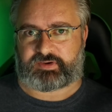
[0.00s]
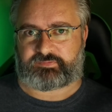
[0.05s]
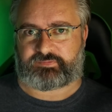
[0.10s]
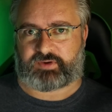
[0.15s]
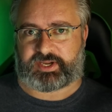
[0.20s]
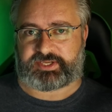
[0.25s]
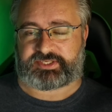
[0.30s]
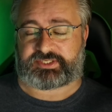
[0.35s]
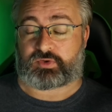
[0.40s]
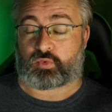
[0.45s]

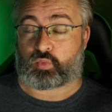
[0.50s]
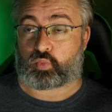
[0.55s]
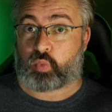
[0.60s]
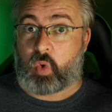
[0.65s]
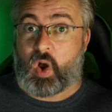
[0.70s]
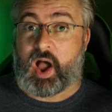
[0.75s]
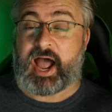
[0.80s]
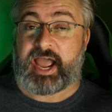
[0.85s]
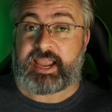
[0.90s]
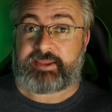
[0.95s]
advice and
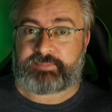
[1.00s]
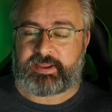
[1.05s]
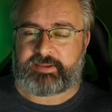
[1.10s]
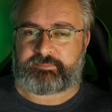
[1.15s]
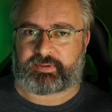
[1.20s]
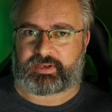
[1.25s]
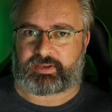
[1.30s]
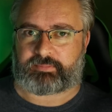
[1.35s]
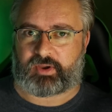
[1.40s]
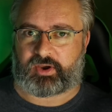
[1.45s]
why
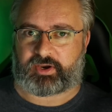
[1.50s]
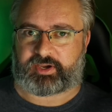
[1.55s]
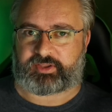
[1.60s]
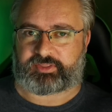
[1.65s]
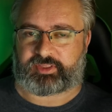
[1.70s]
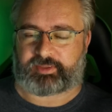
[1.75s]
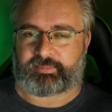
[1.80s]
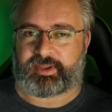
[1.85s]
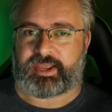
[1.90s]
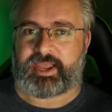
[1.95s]
people are
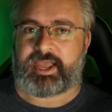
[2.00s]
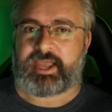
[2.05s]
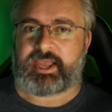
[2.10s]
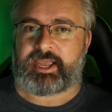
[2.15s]
mocking them.